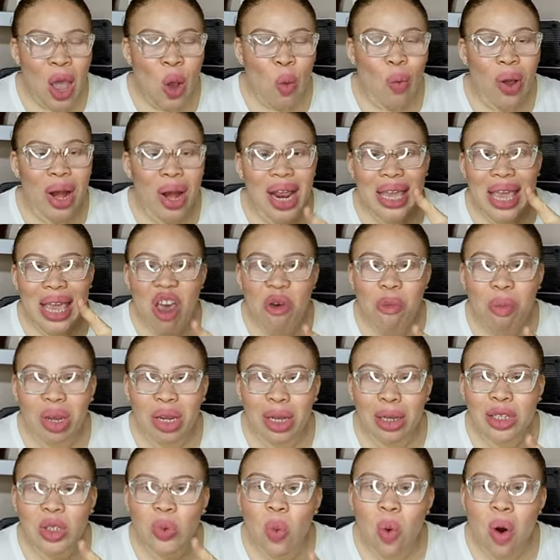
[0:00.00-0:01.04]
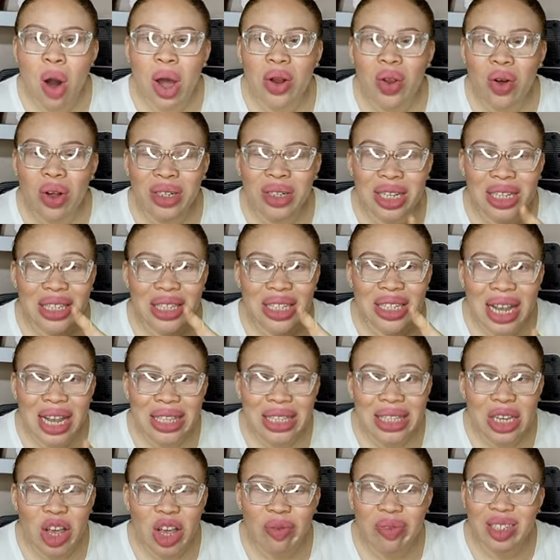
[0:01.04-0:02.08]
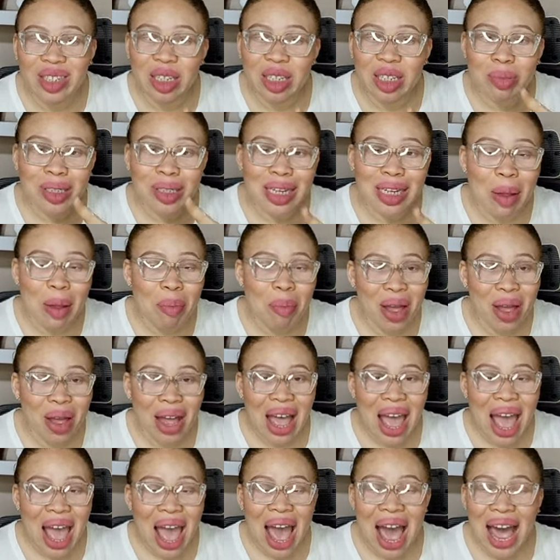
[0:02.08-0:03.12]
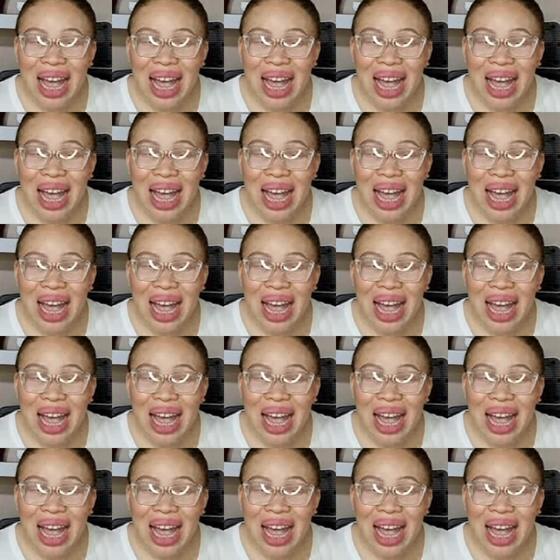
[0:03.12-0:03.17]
When he gave me this one on the 30th of September